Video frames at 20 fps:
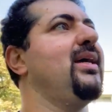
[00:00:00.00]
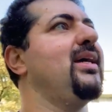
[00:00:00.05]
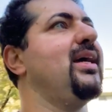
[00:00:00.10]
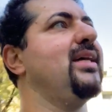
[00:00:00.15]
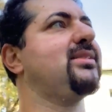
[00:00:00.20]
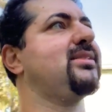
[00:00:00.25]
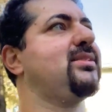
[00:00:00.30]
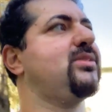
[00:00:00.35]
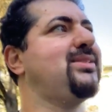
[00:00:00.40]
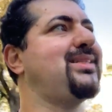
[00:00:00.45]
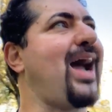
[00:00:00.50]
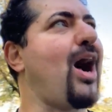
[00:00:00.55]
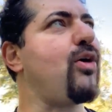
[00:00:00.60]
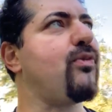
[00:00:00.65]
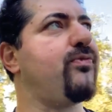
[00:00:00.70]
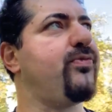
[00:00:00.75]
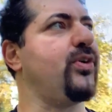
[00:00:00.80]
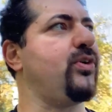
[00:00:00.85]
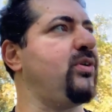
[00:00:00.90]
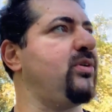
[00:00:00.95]
it's
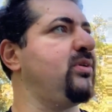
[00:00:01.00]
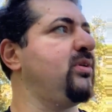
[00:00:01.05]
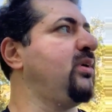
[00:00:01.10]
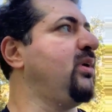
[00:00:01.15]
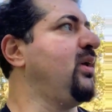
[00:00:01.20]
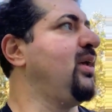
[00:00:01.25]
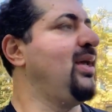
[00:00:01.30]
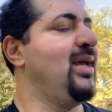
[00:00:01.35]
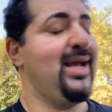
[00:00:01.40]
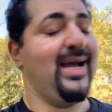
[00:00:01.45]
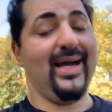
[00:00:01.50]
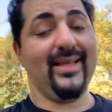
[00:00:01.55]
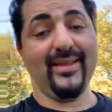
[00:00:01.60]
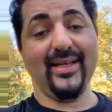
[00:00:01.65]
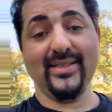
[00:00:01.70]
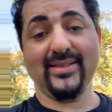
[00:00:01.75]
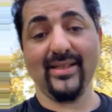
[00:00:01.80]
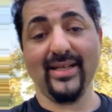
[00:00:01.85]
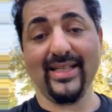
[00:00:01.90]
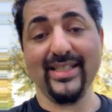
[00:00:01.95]
doubtful, at
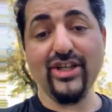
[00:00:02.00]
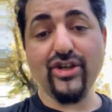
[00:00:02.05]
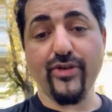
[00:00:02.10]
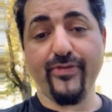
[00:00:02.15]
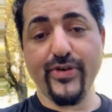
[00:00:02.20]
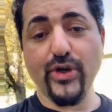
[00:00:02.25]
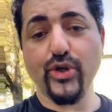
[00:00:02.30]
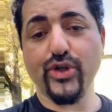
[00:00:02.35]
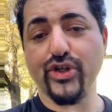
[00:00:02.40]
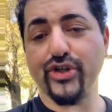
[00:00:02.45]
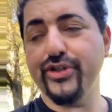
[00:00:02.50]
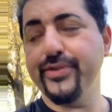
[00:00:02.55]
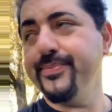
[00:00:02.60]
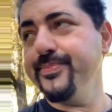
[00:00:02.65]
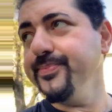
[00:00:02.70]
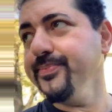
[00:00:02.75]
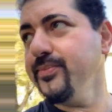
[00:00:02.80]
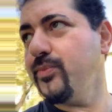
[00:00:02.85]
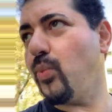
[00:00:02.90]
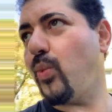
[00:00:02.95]
least in the near future,
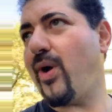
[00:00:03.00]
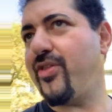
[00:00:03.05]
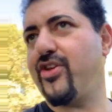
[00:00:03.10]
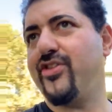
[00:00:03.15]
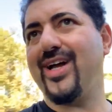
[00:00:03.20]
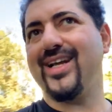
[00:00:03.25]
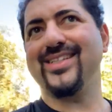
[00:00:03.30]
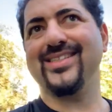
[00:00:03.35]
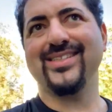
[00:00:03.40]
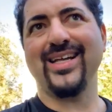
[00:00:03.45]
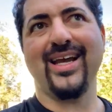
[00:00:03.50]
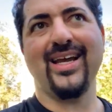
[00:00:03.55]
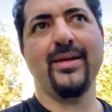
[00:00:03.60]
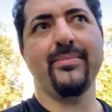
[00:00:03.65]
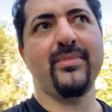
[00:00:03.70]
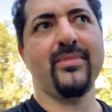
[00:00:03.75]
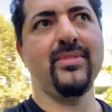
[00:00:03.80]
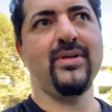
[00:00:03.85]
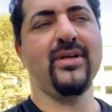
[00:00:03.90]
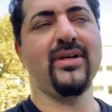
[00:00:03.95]
whether that
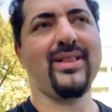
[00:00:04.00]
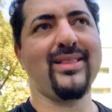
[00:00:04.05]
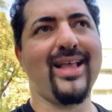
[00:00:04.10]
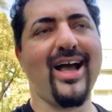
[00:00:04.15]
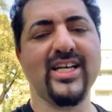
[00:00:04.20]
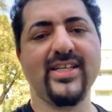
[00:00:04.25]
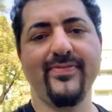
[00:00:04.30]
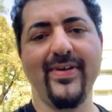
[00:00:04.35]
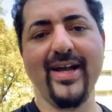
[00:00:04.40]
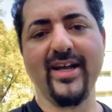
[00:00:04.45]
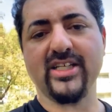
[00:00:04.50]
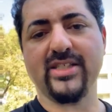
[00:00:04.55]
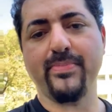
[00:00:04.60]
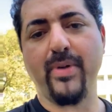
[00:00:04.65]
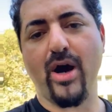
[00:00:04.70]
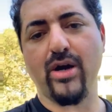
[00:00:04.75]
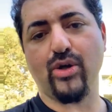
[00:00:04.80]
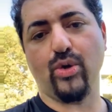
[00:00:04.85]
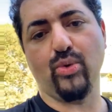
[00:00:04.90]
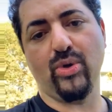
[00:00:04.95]
same Las Vegas
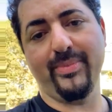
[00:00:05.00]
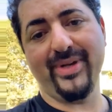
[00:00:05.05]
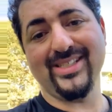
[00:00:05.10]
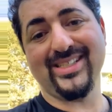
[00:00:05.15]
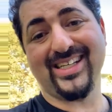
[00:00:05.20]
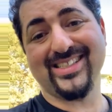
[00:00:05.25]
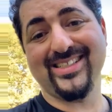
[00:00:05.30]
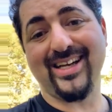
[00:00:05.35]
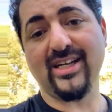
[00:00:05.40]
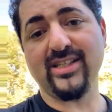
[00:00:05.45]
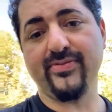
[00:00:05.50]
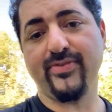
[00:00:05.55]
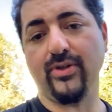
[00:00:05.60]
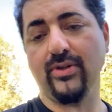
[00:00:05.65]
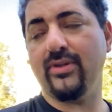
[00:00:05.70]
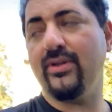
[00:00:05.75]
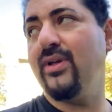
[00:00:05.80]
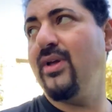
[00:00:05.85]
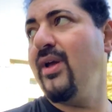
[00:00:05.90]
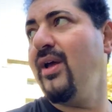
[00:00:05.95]
model will be
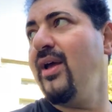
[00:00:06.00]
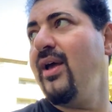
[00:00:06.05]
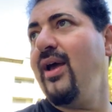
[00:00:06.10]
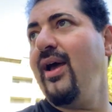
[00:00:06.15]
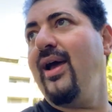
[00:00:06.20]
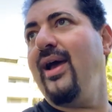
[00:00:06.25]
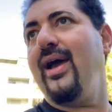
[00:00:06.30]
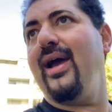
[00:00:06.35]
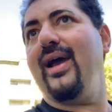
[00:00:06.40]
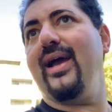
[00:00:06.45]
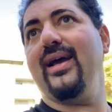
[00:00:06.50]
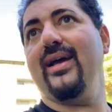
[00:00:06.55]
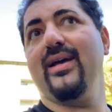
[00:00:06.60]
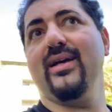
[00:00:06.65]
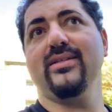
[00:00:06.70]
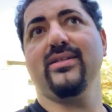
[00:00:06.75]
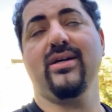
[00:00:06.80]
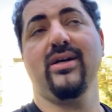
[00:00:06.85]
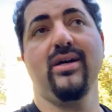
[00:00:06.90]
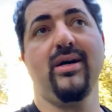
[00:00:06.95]
successful.
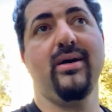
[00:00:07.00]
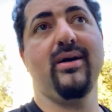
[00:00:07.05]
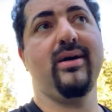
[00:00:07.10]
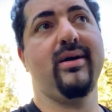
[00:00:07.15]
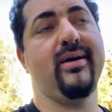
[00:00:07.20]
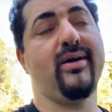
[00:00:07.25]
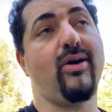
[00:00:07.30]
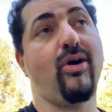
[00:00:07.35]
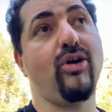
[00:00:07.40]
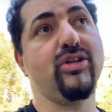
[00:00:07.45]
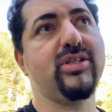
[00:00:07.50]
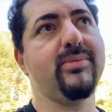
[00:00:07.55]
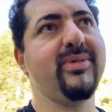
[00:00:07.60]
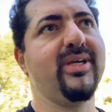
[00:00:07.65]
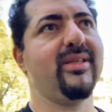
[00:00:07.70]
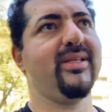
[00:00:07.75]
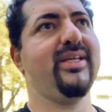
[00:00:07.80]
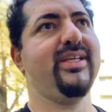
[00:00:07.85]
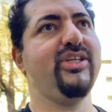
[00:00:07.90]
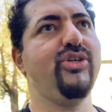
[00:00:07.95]
And
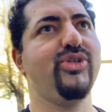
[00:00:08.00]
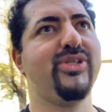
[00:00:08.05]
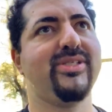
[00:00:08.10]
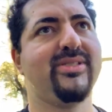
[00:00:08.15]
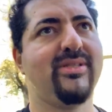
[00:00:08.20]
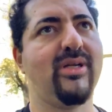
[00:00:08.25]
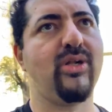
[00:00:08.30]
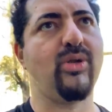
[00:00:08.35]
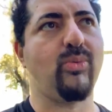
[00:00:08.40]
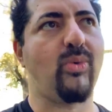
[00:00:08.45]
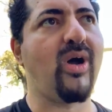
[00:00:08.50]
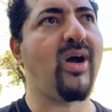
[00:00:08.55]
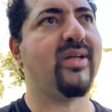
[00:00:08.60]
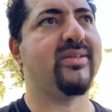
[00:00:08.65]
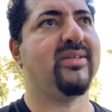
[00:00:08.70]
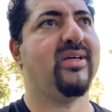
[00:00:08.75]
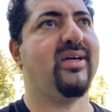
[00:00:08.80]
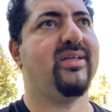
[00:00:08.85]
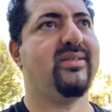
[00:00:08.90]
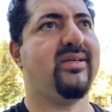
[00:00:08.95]
ultimately, you still
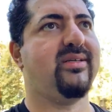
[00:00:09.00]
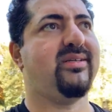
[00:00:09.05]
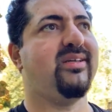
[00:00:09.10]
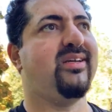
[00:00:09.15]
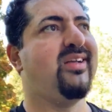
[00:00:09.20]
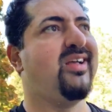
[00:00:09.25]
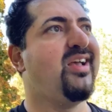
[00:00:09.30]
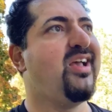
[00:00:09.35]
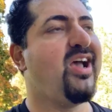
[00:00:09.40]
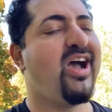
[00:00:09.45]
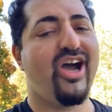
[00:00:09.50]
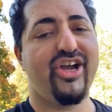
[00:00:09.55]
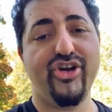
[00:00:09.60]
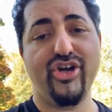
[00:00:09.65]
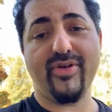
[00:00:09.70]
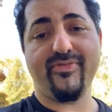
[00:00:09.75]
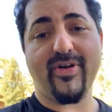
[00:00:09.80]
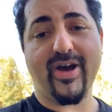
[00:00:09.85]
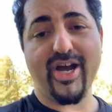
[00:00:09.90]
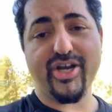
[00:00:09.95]
want a
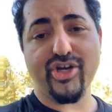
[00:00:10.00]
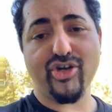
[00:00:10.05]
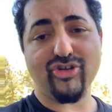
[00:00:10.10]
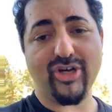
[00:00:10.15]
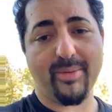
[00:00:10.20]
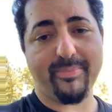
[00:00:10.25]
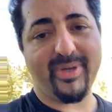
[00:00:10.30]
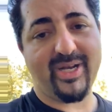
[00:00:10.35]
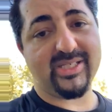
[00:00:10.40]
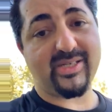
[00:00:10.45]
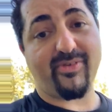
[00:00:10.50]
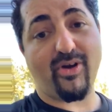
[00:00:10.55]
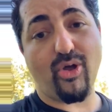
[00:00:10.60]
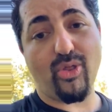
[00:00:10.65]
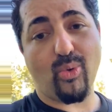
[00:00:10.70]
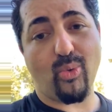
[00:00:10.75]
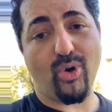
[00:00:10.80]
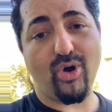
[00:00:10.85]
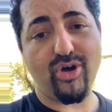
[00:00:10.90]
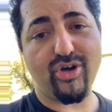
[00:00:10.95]
unified Europe because of all
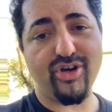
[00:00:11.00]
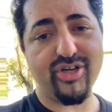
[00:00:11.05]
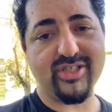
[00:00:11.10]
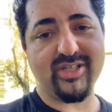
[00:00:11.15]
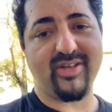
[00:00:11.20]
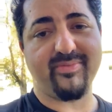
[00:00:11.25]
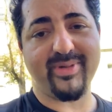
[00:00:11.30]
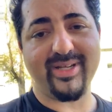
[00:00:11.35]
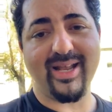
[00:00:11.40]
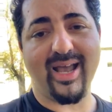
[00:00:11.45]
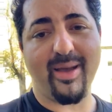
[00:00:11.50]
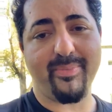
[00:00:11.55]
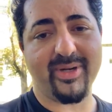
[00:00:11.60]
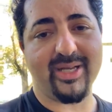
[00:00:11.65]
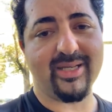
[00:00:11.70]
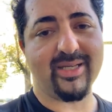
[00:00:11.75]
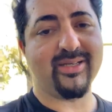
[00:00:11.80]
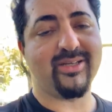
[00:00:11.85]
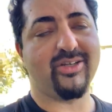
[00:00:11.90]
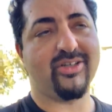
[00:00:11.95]
the wars that have been
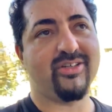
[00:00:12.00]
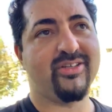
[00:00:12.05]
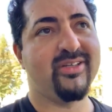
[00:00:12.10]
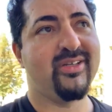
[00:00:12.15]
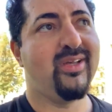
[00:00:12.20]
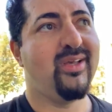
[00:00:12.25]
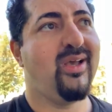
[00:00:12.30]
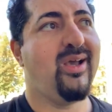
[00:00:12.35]
happening here.